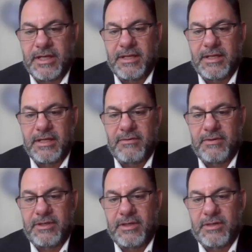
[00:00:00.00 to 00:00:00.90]

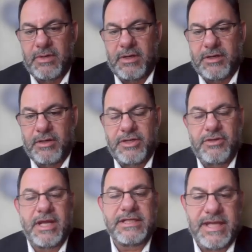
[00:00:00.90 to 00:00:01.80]
Are
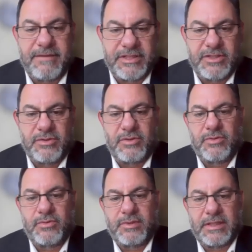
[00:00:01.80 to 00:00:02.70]
you guys having
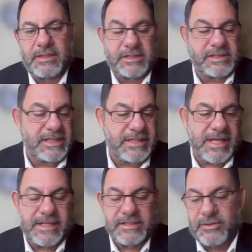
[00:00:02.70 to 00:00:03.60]
to, the
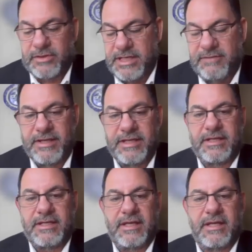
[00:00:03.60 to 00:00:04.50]
CTEDs or EVIT
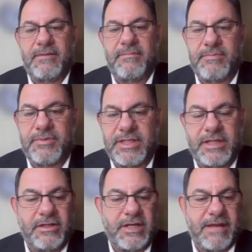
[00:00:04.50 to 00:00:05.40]
in
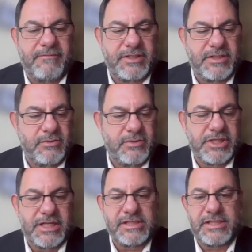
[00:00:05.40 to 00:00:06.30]
particular, having to
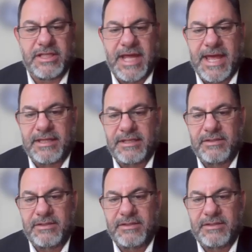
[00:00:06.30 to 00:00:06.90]
adjust to that?